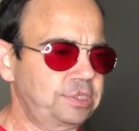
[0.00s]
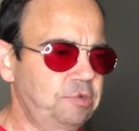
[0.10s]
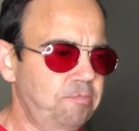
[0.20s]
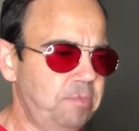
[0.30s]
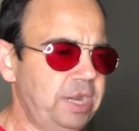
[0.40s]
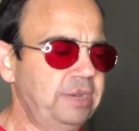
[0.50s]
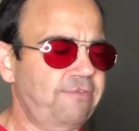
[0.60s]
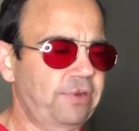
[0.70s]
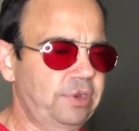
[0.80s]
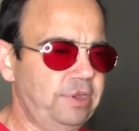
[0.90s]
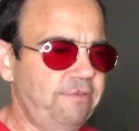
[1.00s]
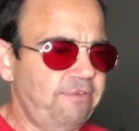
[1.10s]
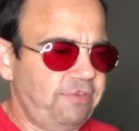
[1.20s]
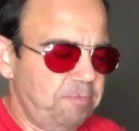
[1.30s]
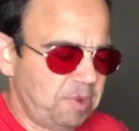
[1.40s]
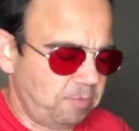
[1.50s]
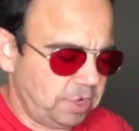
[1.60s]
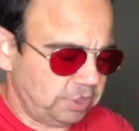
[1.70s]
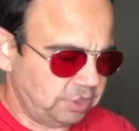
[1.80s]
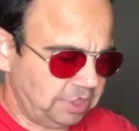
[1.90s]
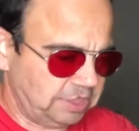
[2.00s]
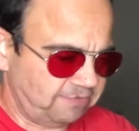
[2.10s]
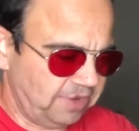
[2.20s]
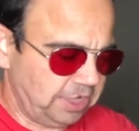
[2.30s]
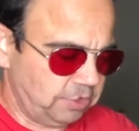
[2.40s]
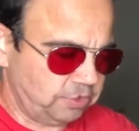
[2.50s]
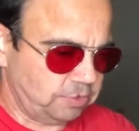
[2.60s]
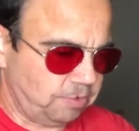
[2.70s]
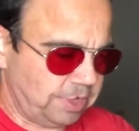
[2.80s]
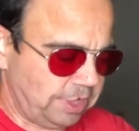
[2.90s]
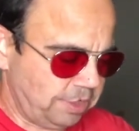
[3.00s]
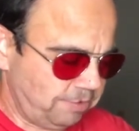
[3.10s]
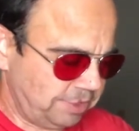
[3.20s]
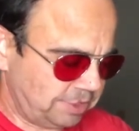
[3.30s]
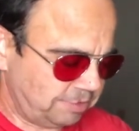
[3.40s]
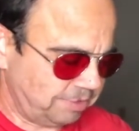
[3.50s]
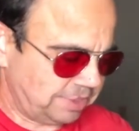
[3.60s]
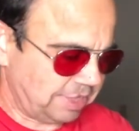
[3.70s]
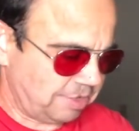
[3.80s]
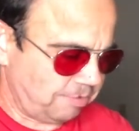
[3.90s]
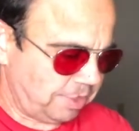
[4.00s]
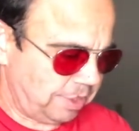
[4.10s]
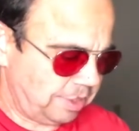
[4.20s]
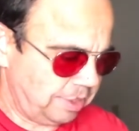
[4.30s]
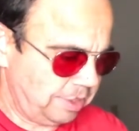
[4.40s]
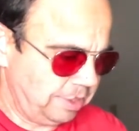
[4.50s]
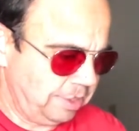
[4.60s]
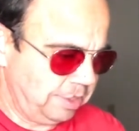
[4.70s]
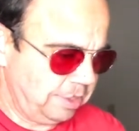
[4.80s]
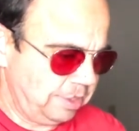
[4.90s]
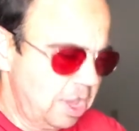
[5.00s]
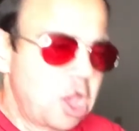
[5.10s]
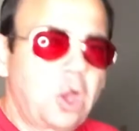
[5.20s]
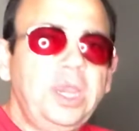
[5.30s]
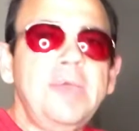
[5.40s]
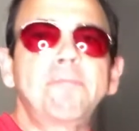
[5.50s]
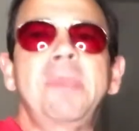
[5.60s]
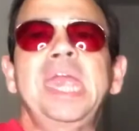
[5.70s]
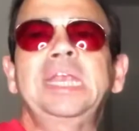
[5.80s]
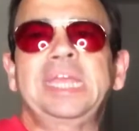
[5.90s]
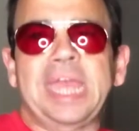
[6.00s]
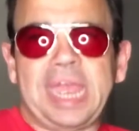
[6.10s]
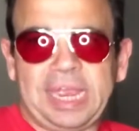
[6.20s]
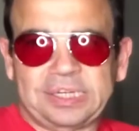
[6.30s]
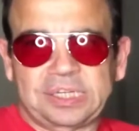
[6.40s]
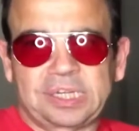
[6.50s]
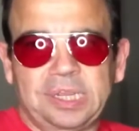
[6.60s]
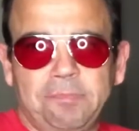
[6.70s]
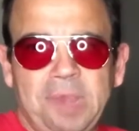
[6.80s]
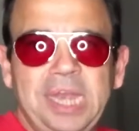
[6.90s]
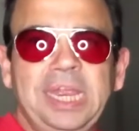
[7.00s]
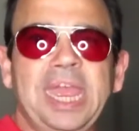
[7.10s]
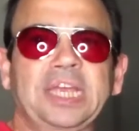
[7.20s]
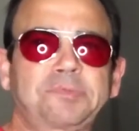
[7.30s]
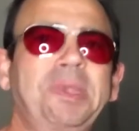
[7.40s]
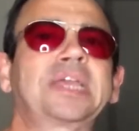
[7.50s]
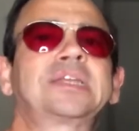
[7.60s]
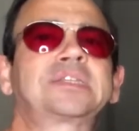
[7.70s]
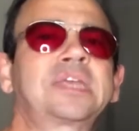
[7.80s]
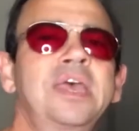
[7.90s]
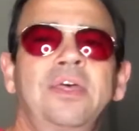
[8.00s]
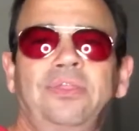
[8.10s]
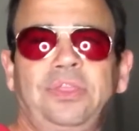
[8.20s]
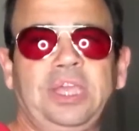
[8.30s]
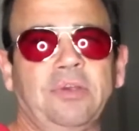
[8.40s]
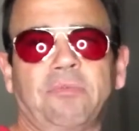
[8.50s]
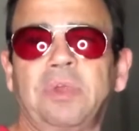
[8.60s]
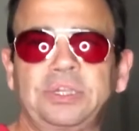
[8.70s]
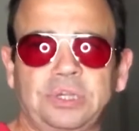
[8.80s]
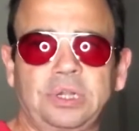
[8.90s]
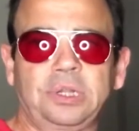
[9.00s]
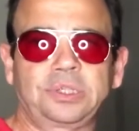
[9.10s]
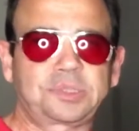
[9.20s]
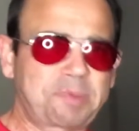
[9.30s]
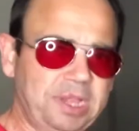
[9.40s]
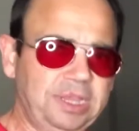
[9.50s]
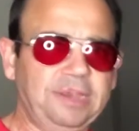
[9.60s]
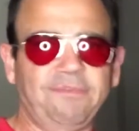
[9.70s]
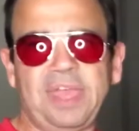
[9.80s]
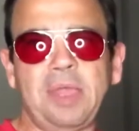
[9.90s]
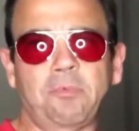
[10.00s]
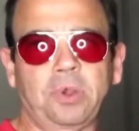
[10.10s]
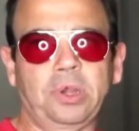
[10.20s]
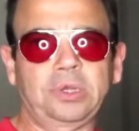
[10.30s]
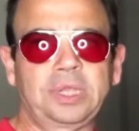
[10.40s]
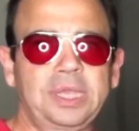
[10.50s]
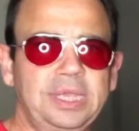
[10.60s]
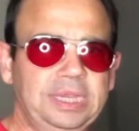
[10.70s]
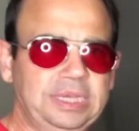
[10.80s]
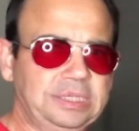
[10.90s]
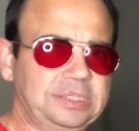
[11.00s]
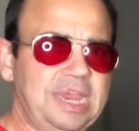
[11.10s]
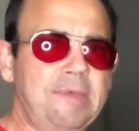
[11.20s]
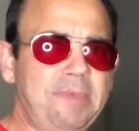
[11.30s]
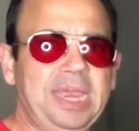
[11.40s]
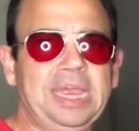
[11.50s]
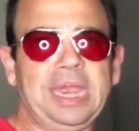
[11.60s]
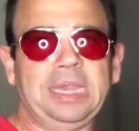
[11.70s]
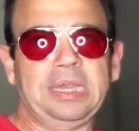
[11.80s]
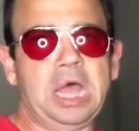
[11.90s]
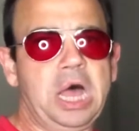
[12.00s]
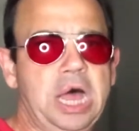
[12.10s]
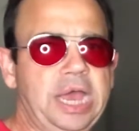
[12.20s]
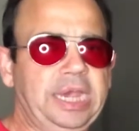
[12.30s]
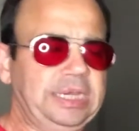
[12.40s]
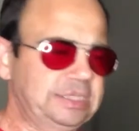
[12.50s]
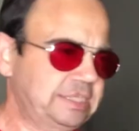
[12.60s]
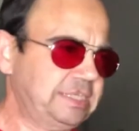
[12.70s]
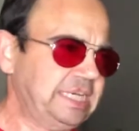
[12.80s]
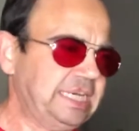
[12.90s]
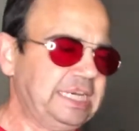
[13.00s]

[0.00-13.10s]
you might have heard of if you've been watching these videos a while. What's that one? Oh yeah, Mayniax. Mayniax, because the original spelling of that word is Manics.